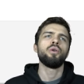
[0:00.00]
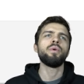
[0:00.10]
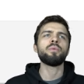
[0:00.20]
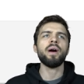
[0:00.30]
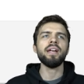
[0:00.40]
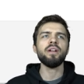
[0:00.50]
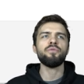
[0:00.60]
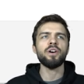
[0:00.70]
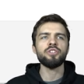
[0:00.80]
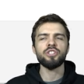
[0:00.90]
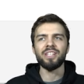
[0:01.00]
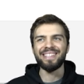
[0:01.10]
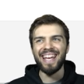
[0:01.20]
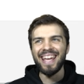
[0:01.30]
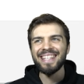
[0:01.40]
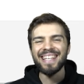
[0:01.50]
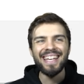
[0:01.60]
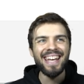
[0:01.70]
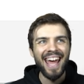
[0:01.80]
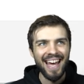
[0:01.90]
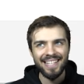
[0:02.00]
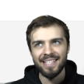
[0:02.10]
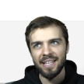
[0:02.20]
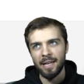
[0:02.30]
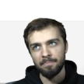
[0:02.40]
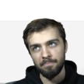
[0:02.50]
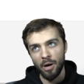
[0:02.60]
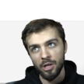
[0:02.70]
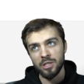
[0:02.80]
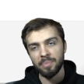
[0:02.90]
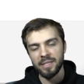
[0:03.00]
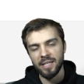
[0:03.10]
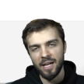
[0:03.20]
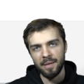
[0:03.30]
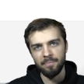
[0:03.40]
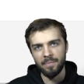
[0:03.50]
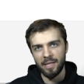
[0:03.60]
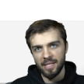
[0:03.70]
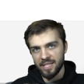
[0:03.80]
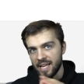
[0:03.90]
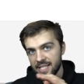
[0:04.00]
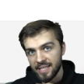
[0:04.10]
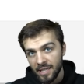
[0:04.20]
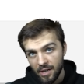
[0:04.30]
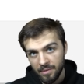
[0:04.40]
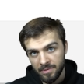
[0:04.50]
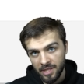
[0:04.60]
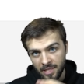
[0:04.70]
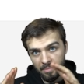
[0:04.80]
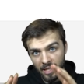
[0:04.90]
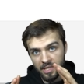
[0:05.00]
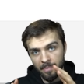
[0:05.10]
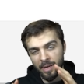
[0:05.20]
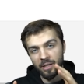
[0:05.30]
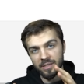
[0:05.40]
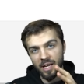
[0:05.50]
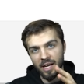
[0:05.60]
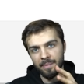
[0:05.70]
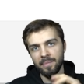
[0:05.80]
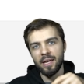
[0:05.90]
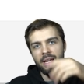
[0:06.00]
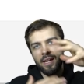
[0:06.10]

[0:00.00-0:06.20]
We write in a function that takes in S and possibly time. In this case, it, our system doesn't depend on time,